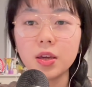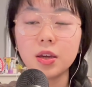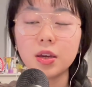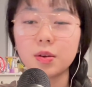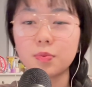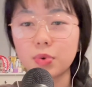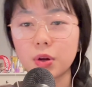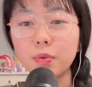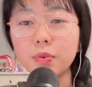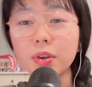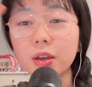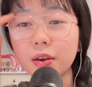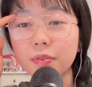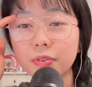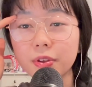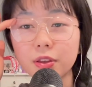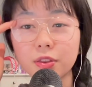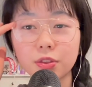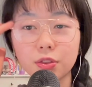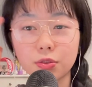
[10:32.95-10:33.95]
and probably have
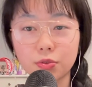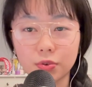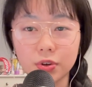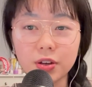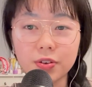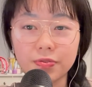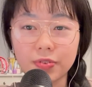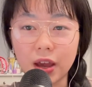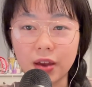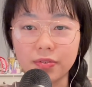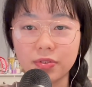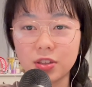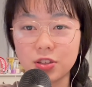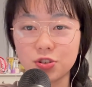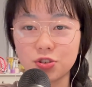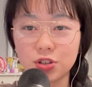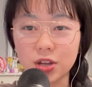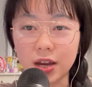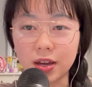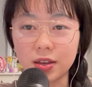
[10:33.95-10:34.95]
like three to five of these
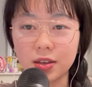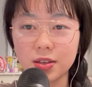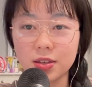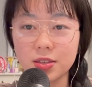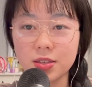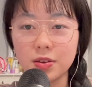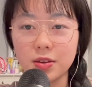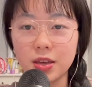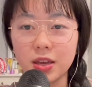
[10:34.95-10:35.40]
jackets.